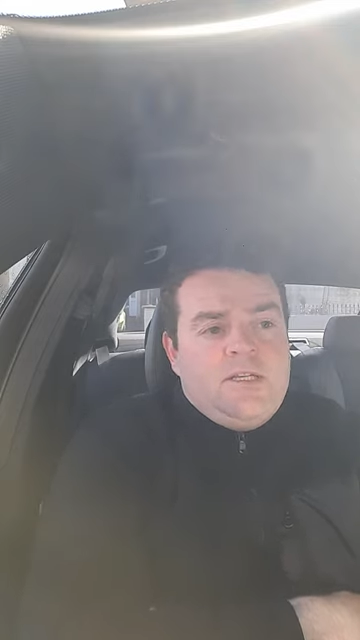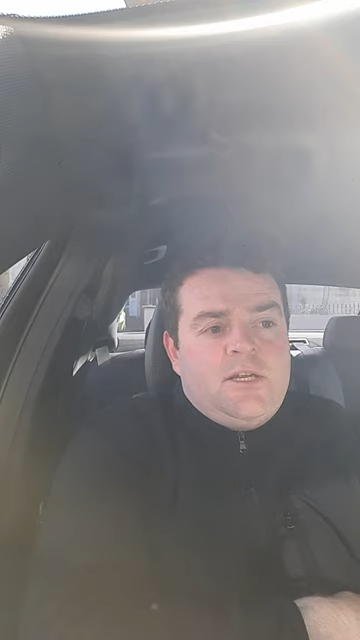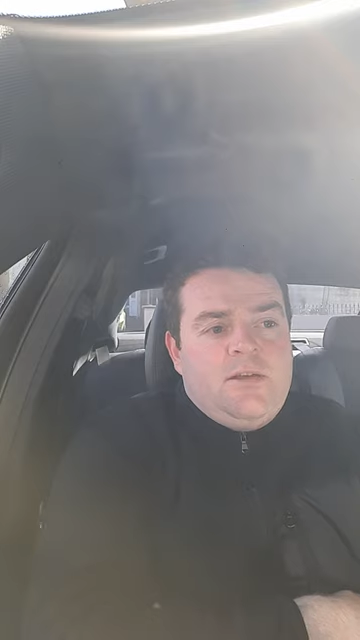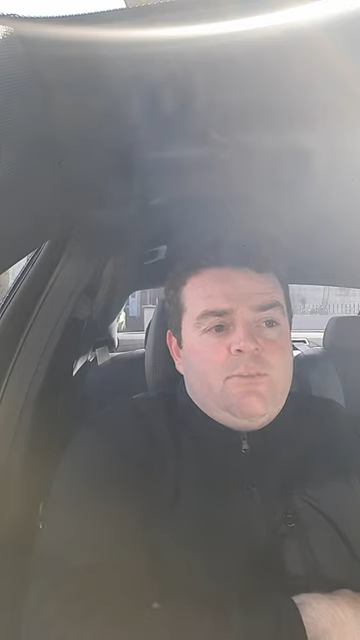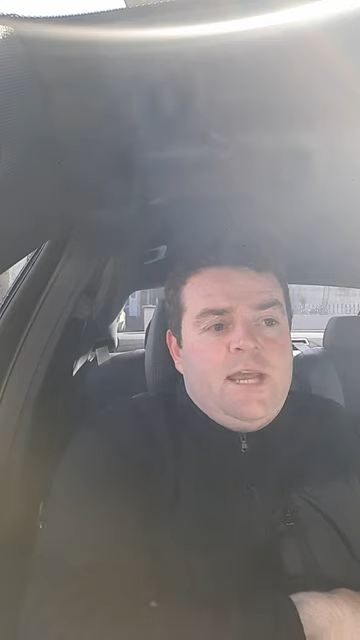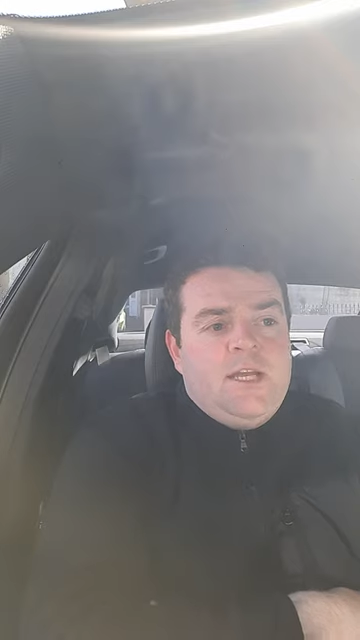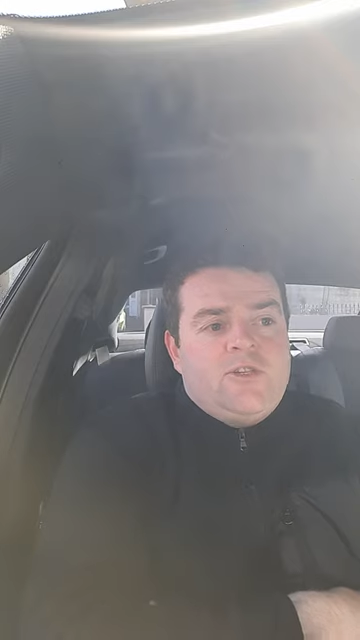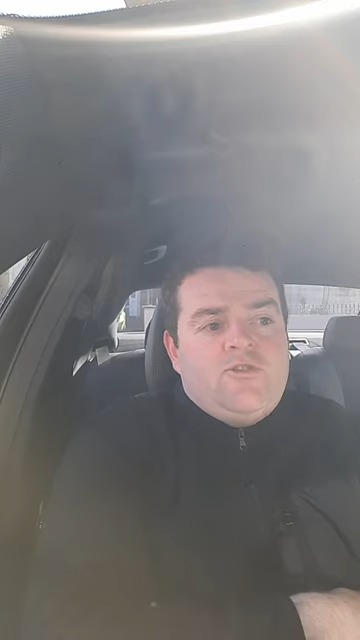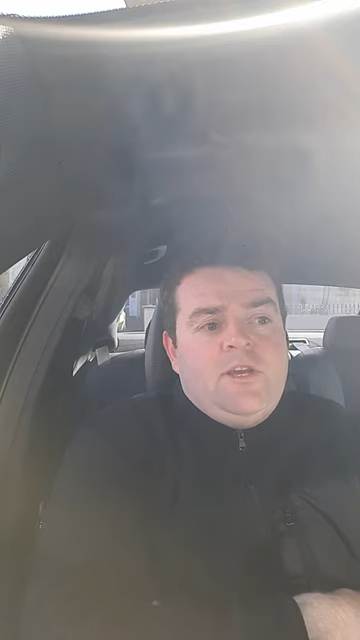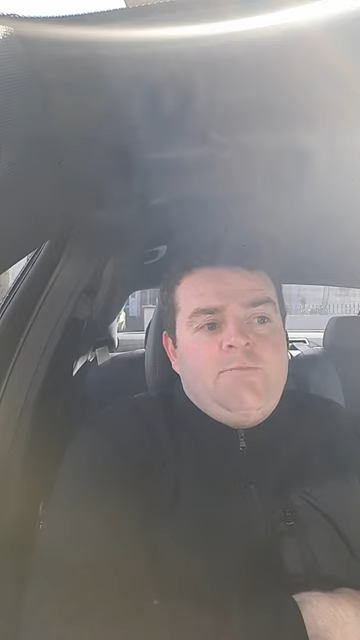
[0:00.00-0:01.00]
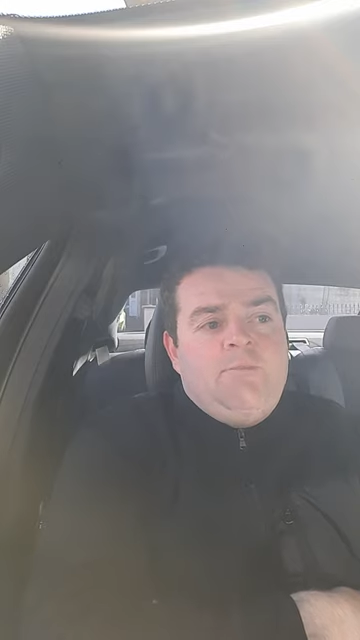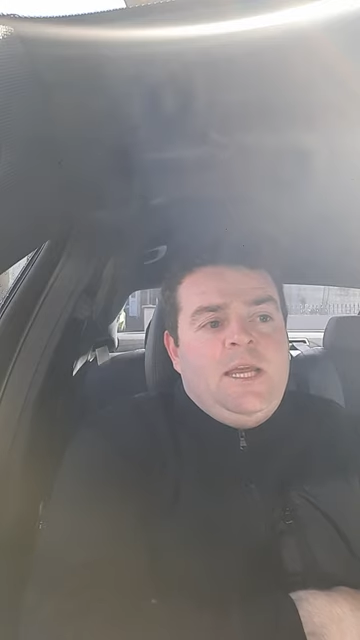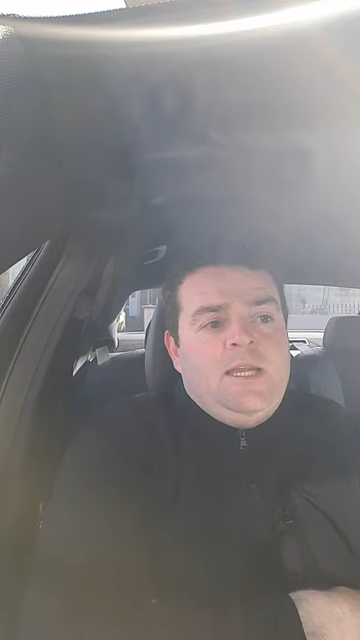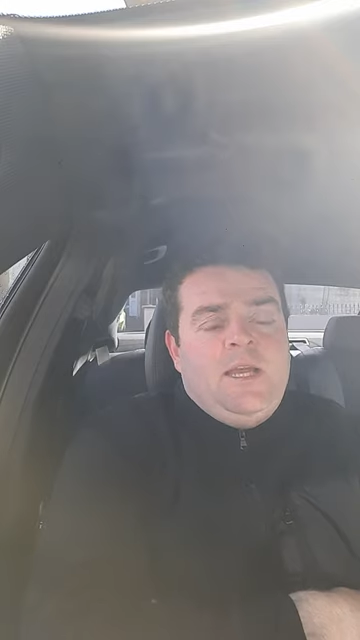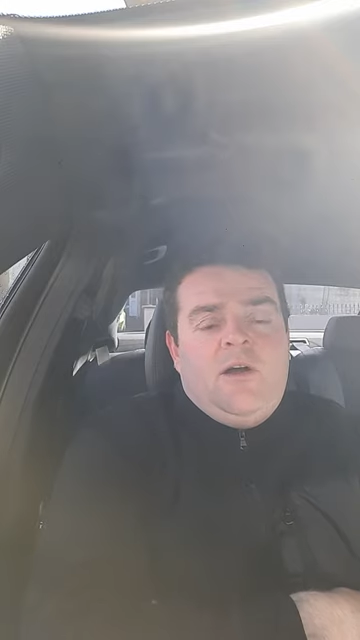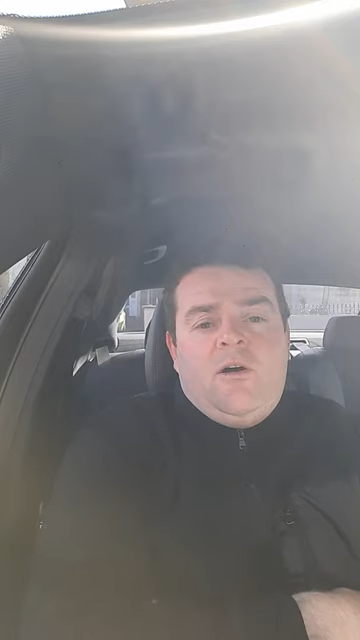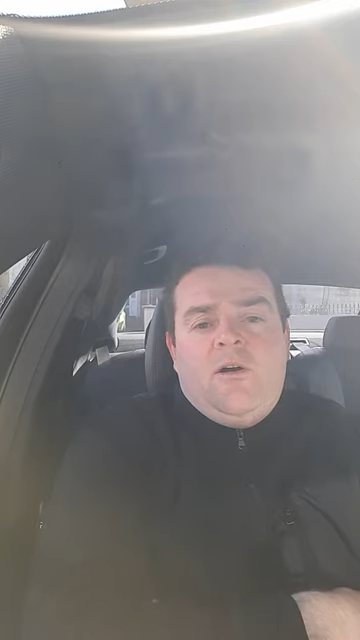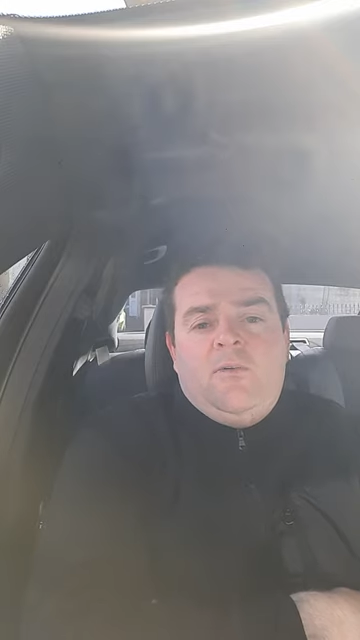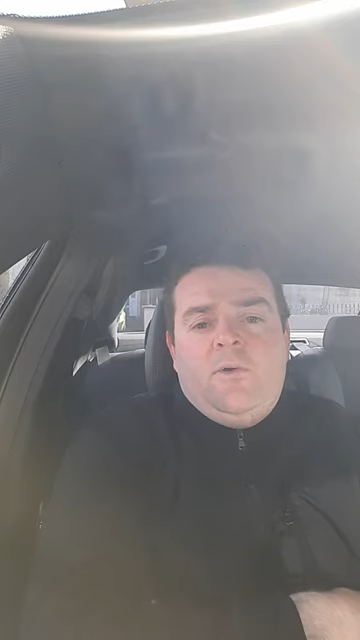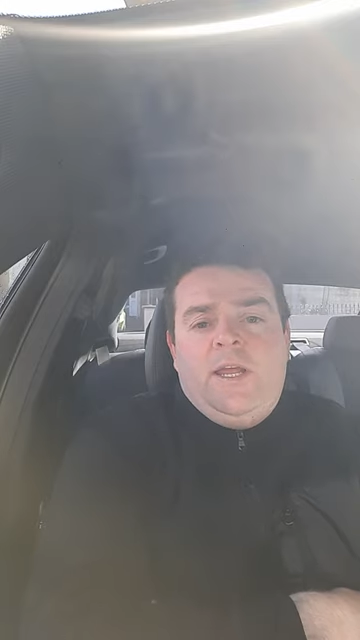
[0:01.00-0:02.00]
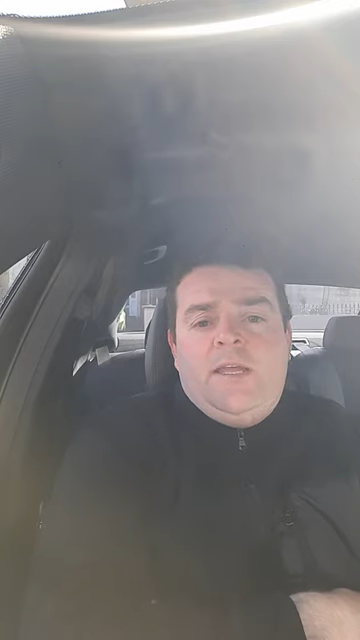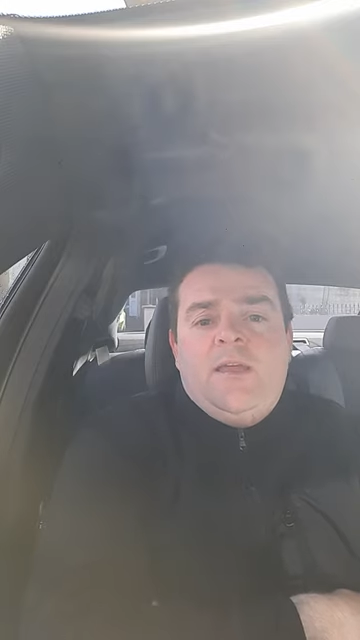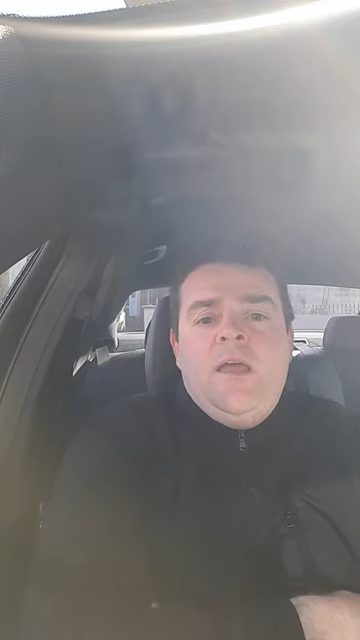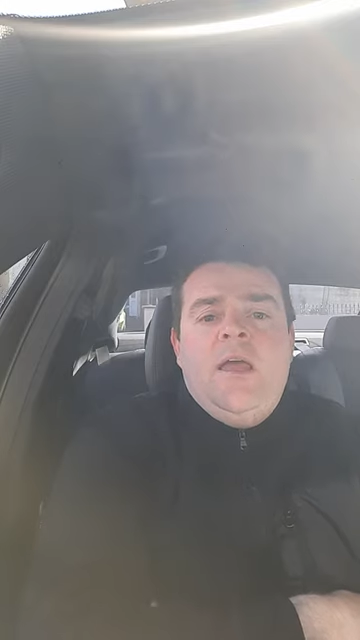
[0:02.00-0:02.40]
to the mainstream media all week.